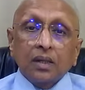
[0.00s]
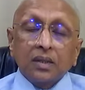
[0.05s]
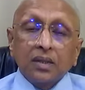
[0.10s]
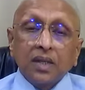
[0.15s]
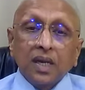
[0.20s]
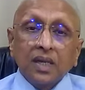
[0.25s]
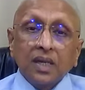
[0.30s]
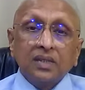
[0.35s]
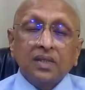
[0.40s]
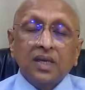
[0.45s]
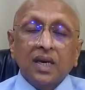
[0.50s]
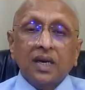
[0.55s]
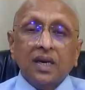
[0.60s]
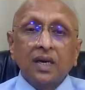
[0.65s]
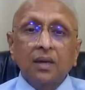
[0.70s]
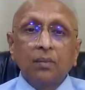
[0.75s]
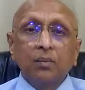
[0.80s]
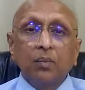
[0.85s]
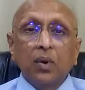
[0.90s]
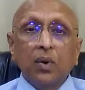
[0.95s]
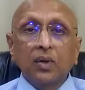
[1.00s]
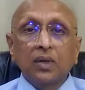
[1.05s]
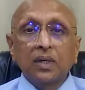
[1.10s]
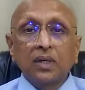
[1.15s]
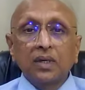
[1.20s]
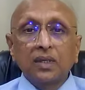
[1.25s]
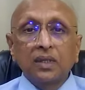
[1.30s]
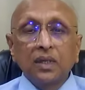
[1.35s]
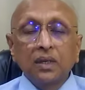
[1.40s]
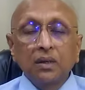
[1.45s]
Then second
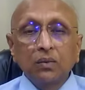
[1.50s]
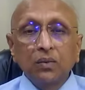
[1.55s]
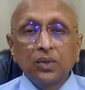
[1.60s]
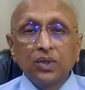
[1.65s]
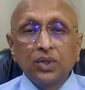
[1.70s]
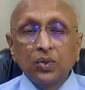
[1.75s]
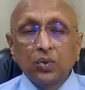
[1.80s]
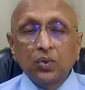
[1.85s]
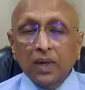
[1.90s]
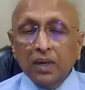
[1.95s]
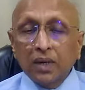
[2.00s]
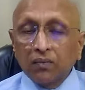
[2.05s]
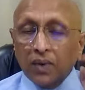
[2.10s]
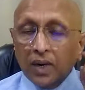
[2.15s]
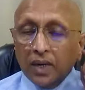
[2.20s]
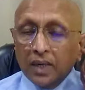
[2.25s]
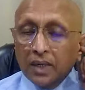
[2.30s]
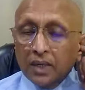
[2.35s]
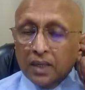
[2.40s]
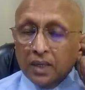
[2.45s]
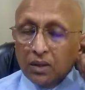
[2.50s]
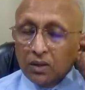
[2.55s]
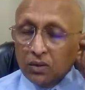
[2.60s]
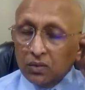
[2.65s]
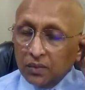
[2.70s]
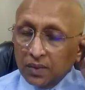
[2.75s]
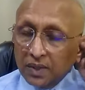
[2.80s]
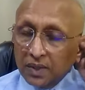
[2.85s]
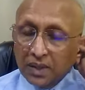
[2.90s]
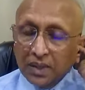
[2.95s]
important thing which you can find it
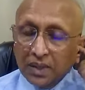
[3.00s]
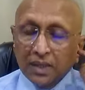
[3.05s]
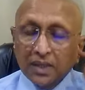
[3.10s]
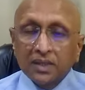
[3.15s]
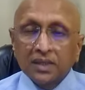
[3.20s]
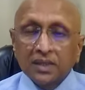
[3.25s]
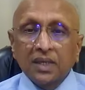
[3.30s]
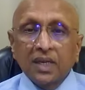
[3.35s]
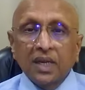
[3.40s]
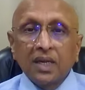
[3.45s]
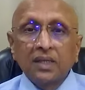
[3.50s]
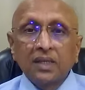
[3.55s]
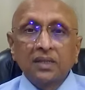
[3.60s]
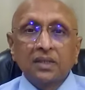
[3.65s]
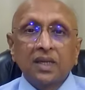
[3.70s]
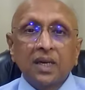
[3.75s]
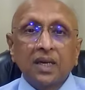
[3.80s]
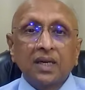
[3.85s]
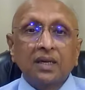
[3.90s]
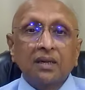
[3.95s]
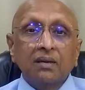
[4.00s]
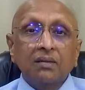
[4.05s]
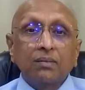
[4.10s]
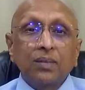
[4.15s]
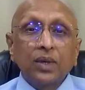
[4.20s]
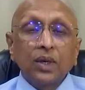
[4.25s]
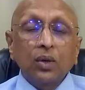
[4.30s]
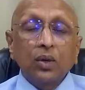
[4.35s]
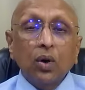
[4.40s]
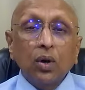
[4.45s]
out with the digital is that
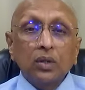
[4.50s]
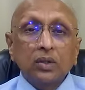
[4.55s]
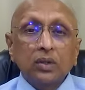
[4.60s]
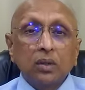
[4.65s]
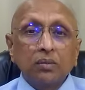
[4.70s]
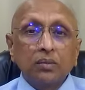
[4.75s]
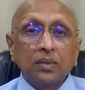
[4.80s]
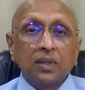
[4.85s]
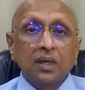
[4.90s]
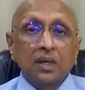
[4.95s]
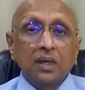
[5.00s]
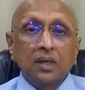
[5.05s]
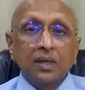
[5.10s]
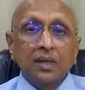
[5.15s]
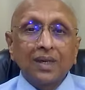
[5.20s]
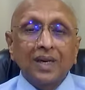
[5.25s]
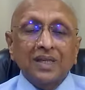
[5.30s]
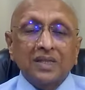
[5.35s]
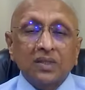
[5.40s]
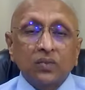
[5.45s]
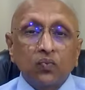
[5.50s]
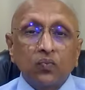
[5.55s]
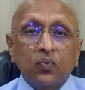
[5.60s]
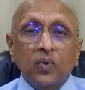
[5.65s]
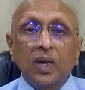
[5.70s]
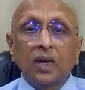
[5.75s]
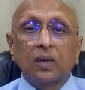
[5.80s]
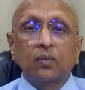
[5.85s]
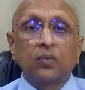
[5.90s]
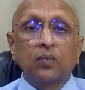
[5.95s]
because of the less
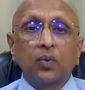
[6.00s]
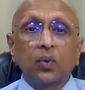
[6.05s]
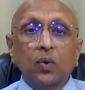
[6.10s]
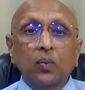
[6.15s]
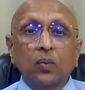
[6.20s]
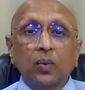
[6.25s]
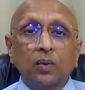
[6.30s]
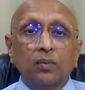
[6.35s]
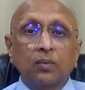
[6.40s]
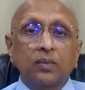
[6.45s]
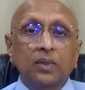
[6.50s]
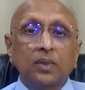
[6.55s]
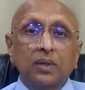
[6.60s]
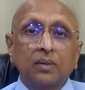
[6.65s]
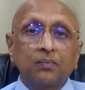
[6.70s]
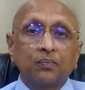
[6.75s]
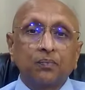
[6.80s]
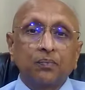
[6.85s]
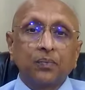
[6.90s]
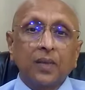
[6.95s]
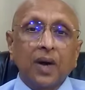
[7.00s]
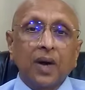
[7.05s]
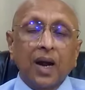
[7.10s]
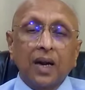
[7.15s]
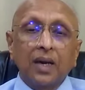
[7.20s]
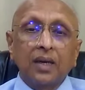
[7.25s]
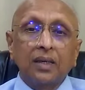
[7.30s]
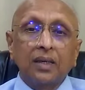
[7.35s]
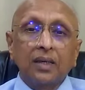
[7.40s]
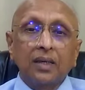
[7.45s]
blood flow from the
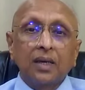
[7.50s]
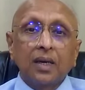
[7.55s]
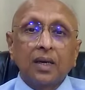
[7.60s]
heart,